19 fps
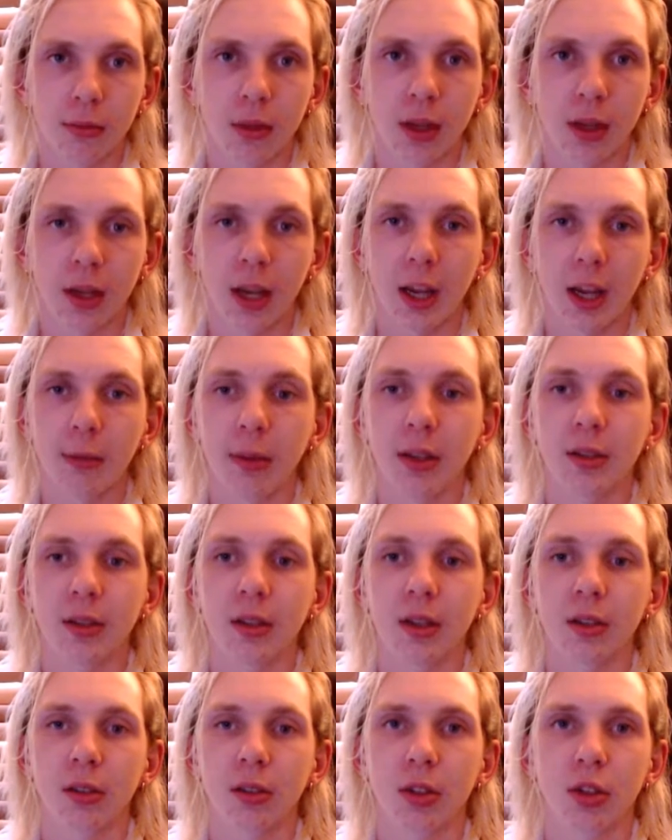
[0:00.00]
The game is
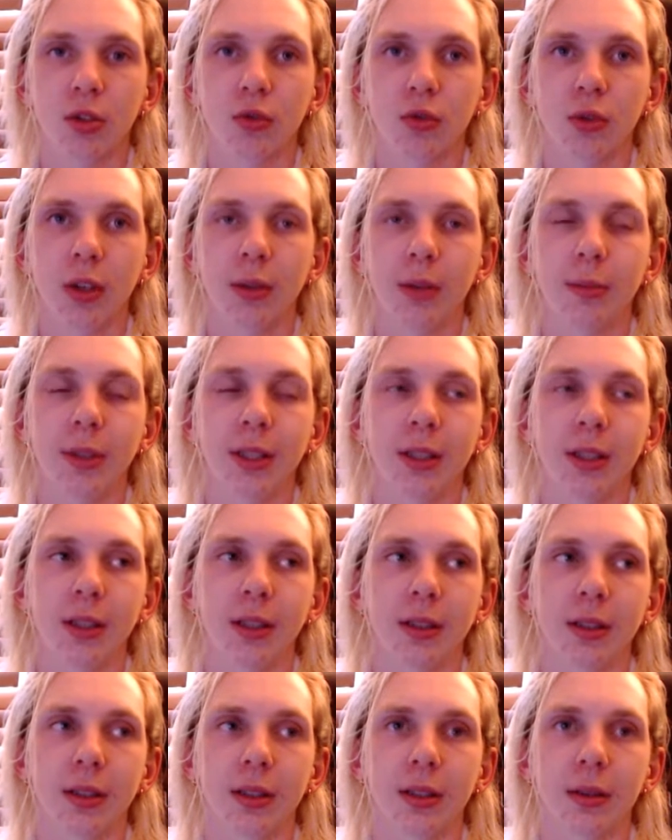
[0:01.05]

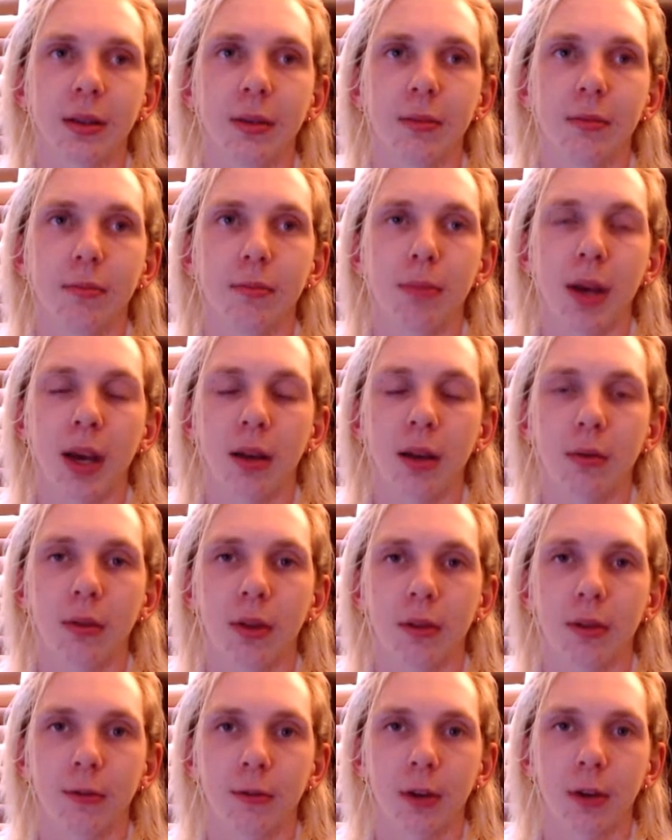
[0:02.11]
extremely bad
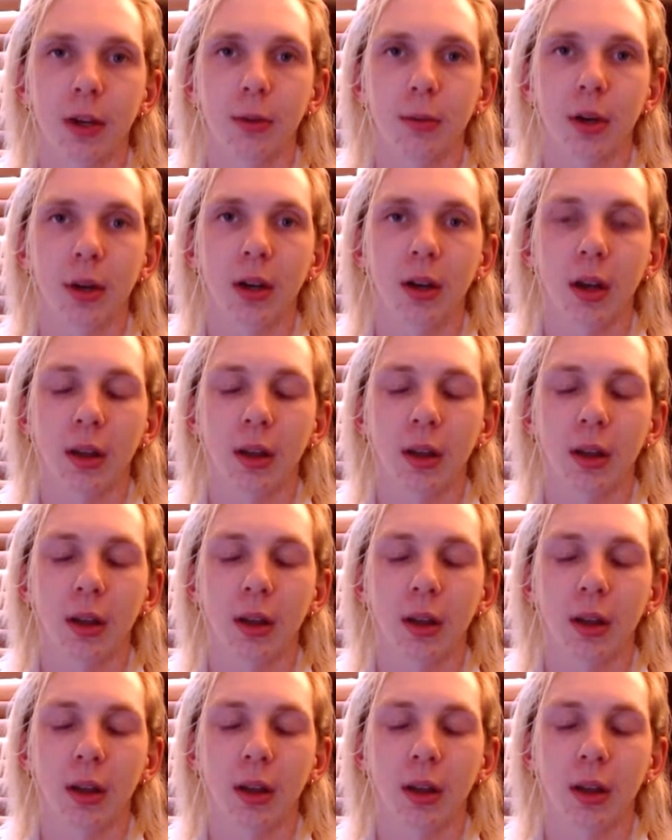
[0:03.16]
with the frame rate.